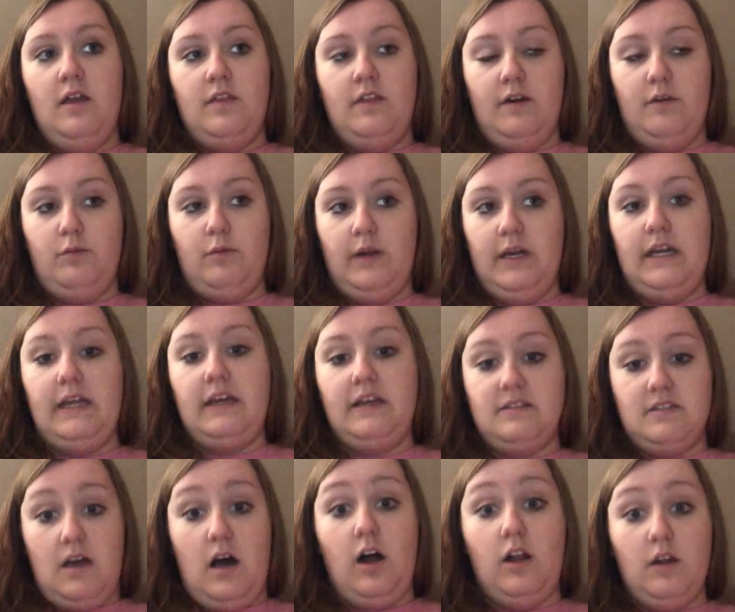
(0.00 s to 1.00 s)
That reading
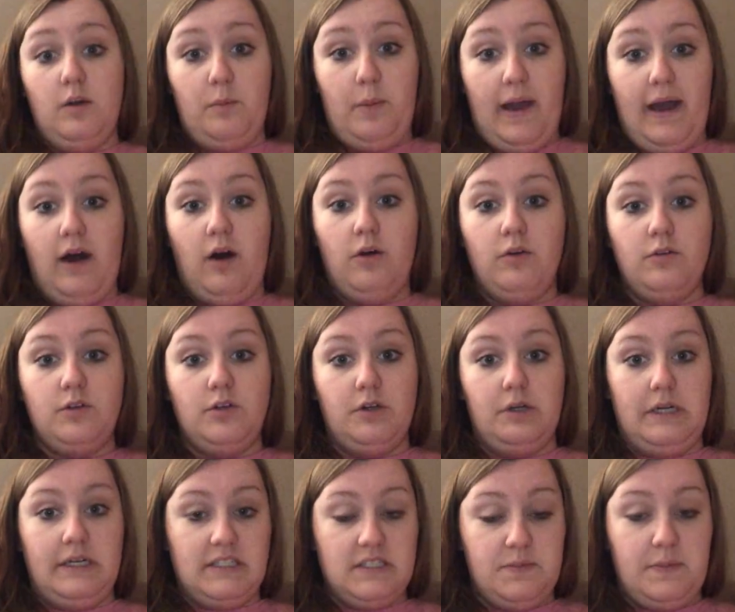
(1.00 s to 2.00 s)
is all about
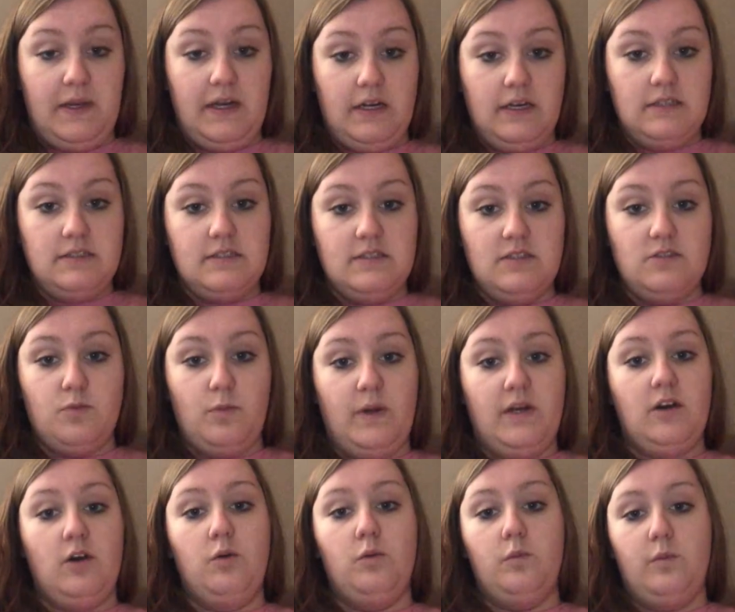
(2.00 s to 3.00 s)
your experiences. We
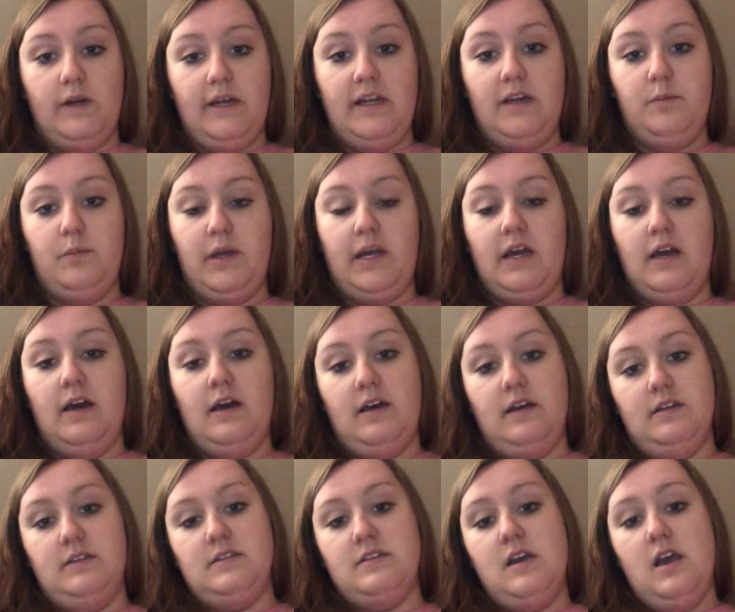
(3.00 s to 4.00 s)
don't read
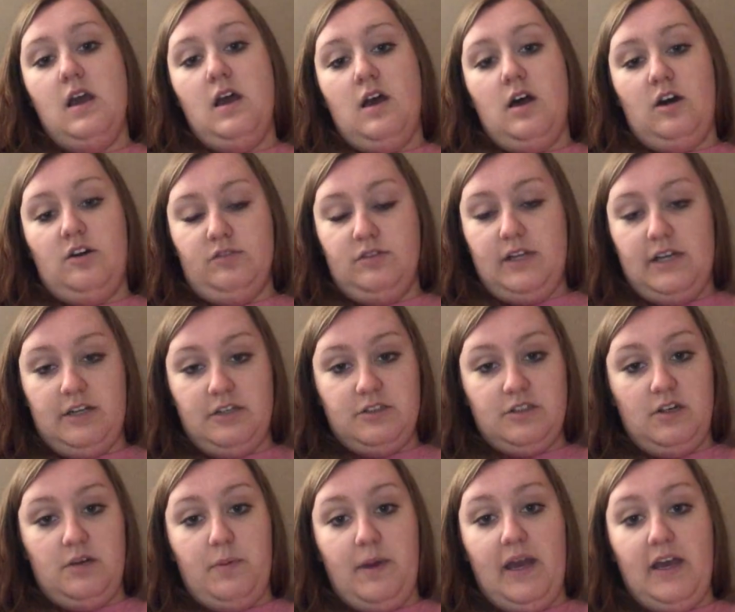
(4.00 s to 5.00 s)
because of letters
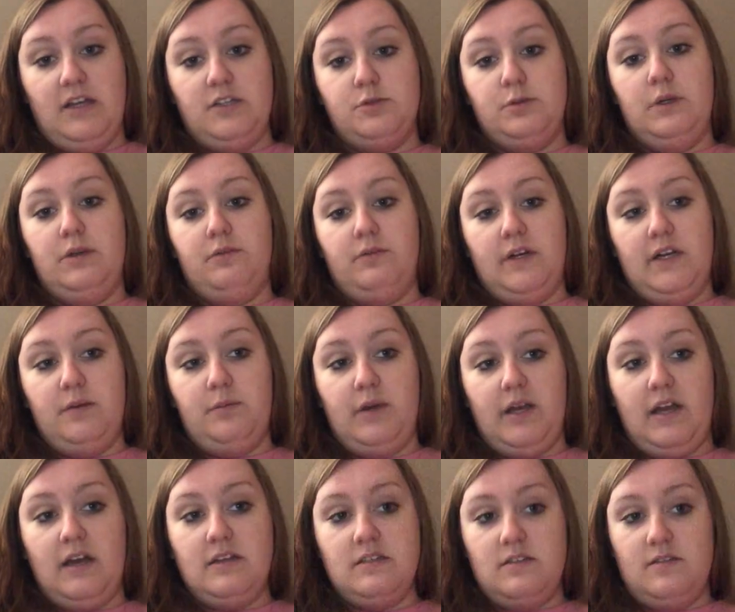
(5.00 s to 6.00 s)
on a page. We read
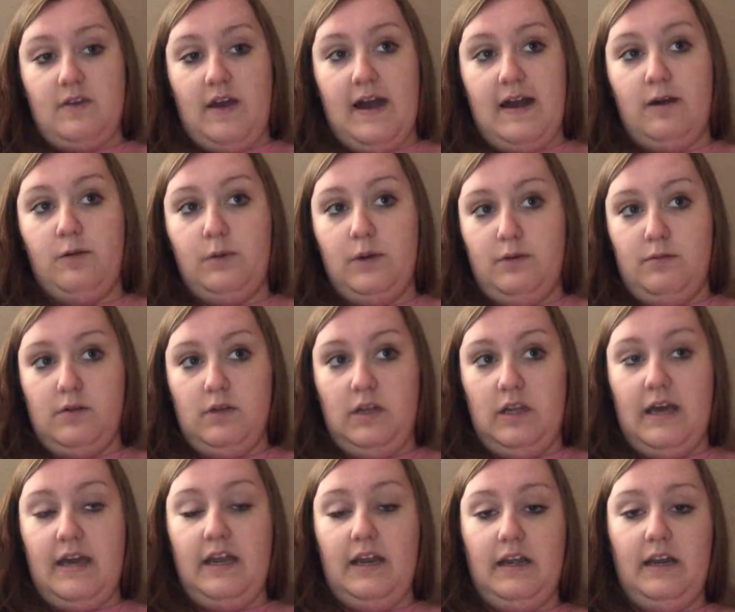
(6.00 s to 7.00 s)
because of how we
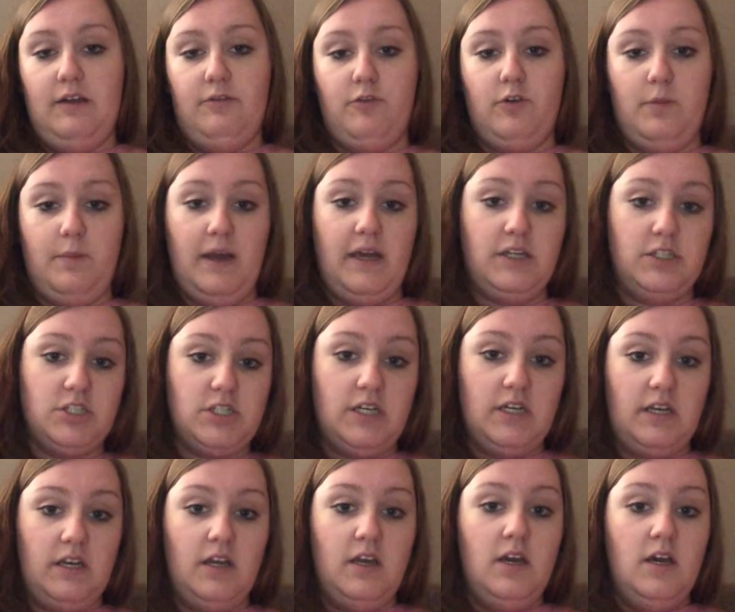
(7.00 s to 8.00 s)
relate
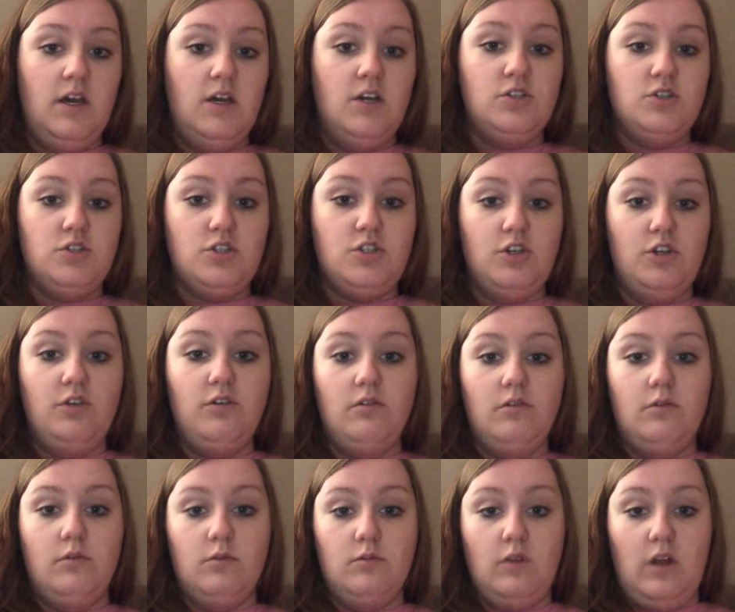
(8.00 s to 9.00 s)
information
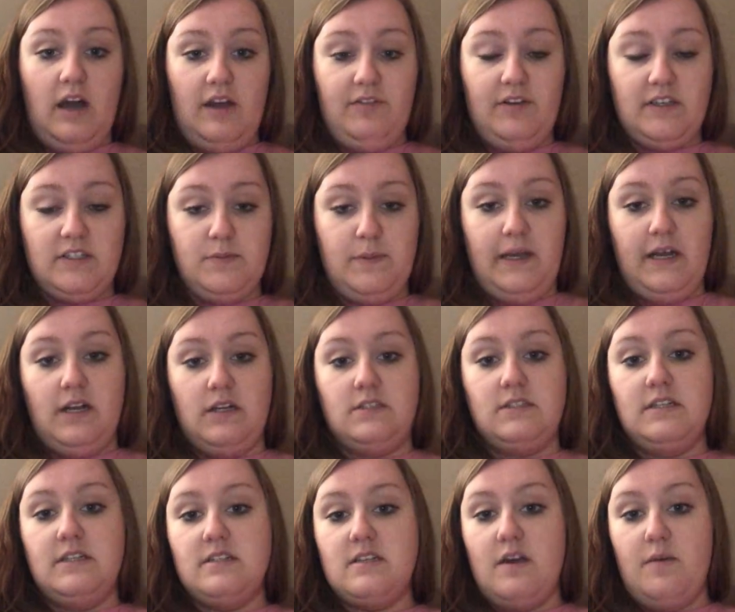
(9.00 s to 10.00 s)
to life
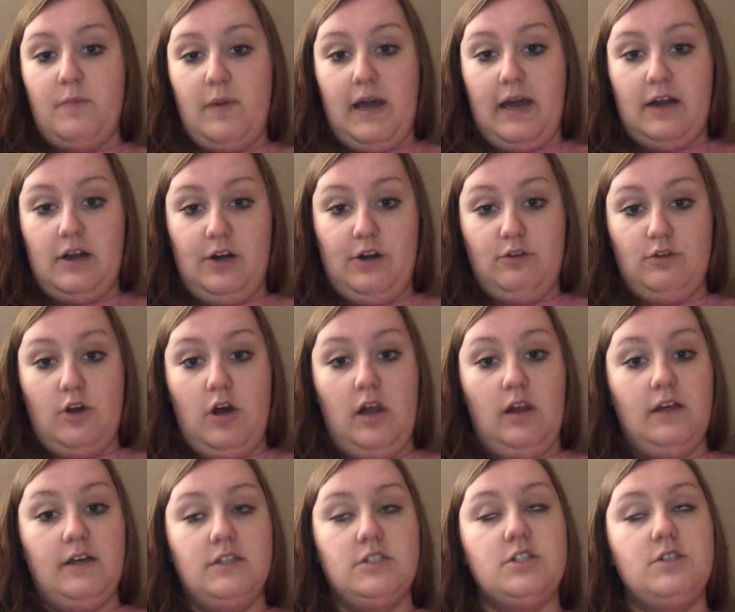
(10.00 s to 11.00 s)
experiences and background
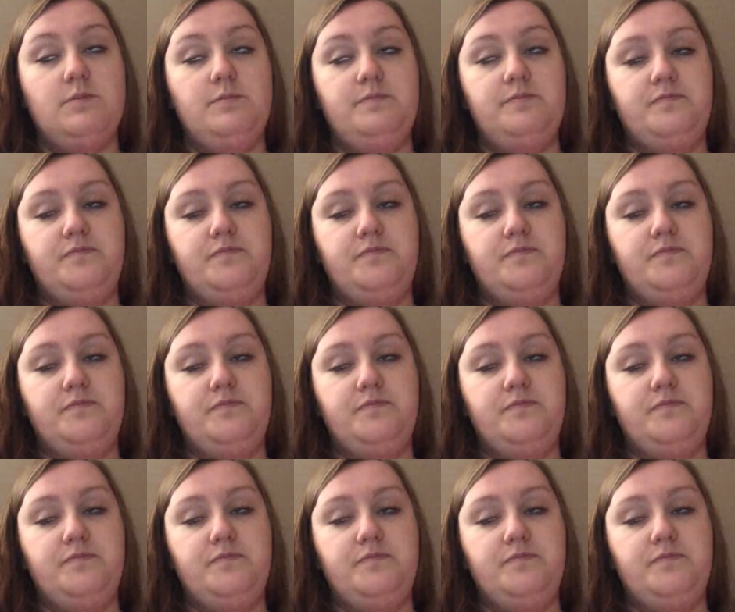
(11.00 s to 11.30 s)
knowledge.